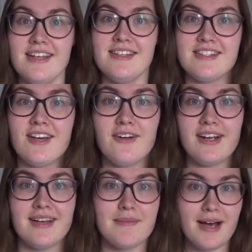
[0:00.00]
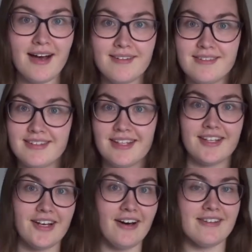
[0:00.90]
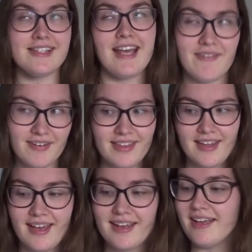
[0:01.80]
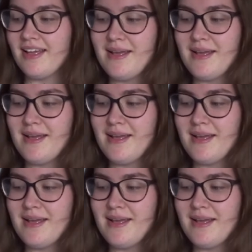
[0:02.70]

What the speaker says: Sorry about that you can't see everything,